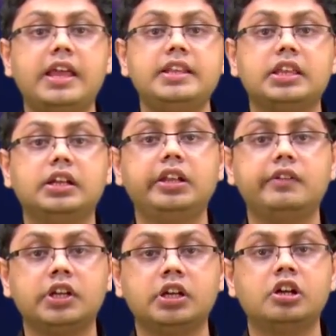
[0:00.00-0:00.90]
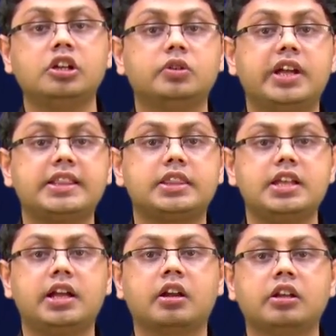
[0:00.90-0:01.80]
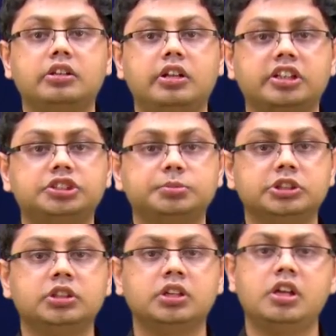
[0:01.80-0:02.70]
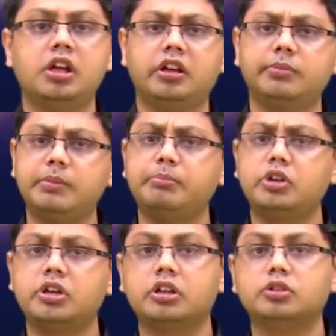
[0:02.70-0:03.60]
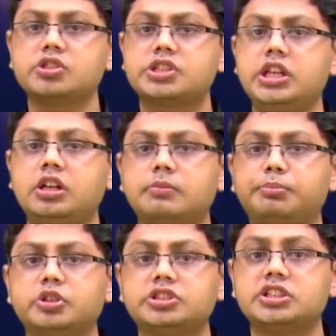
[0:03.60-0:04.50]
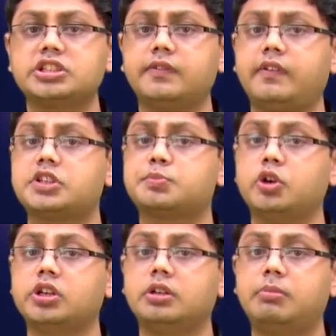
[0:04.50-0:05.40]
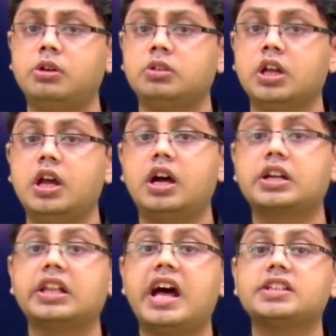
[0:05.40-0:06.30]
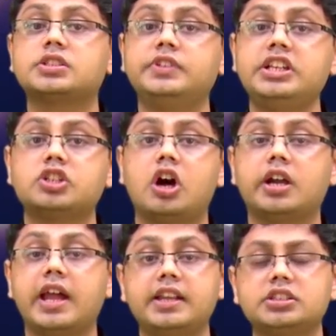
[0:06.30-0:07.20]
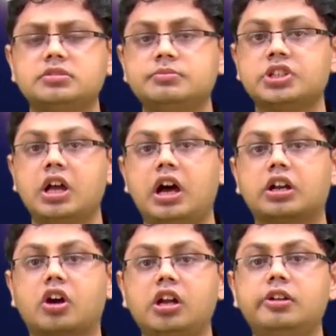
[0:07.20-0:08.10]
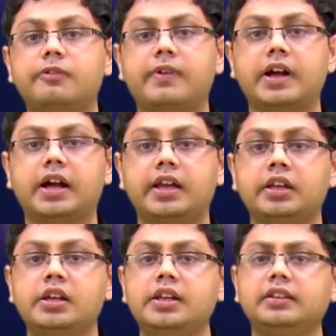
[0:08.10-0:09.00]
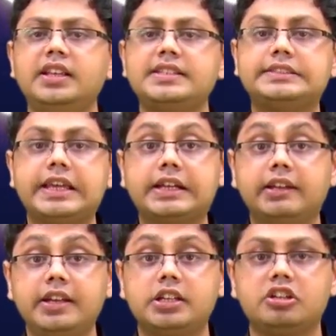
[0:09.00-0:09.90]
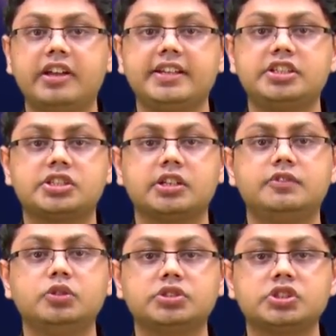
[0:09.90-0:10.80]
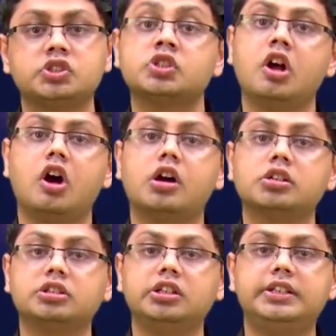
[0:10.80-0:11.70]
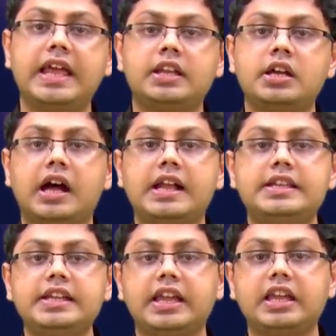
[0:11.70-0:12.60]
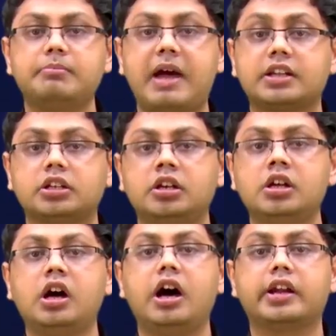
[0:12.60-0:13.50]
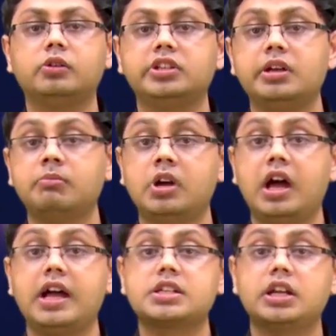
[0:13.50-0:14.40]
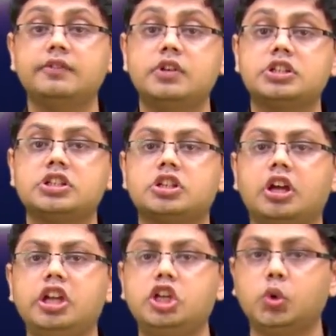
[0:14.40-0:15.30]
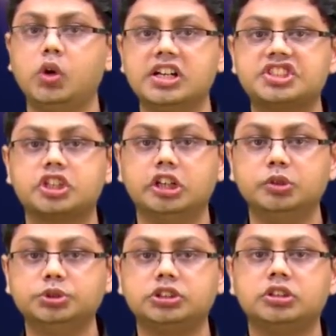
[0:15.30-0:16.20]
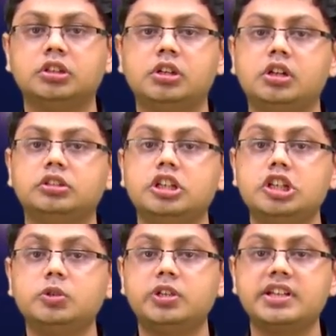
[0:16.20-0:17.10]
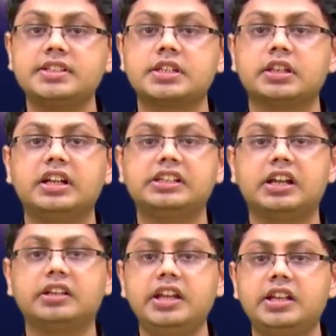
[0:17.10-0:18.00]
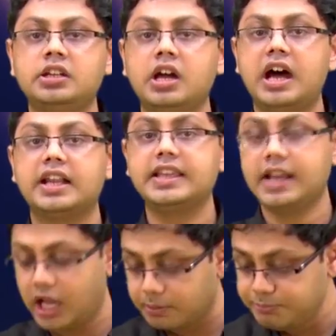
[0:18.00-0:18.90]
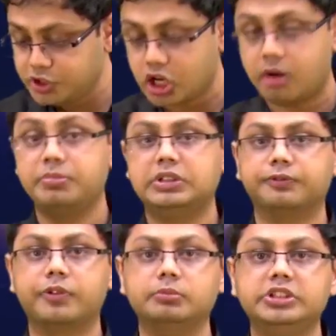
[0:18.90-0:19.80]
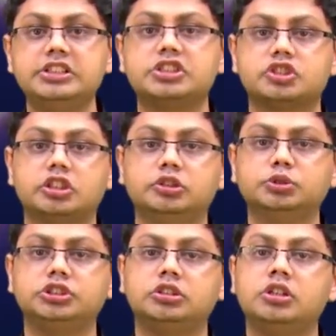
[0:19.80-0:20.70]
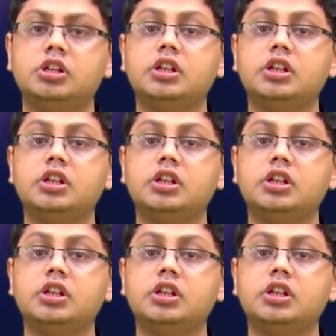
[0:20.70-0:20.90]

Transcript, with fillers: anything living to get their nourishment. Remember those decomposers that we had spoken about? A class of these organisms are called fungi. They secrete digestive juices onto the dead and decaying matter around them and convert it into a solution. The nutrients that are needed are then absorbed from these solutions.